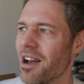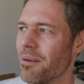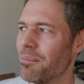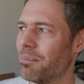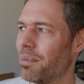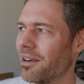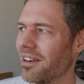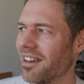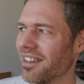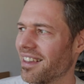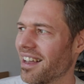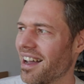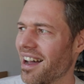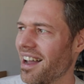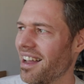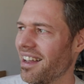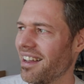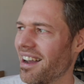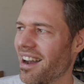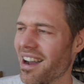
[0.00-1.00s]
but
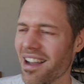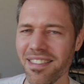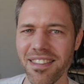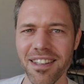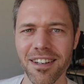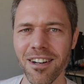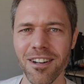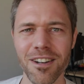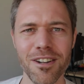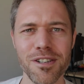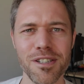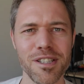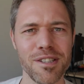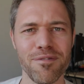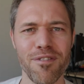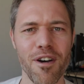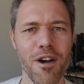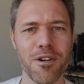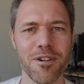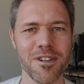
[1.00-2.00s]
I didn't lose
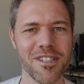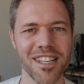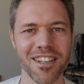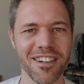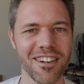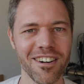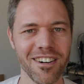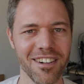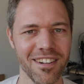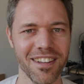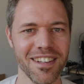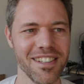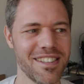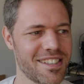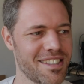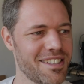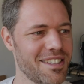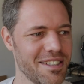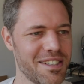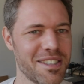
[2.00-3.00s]
focus at all,
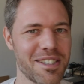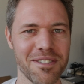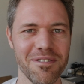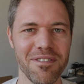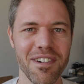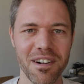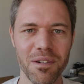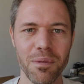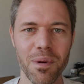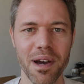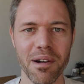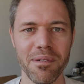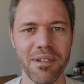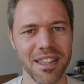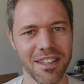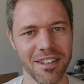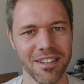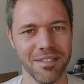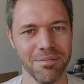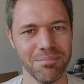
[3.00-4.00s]
it's very well
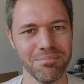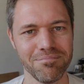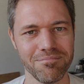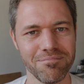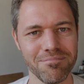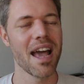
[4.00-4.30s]
written.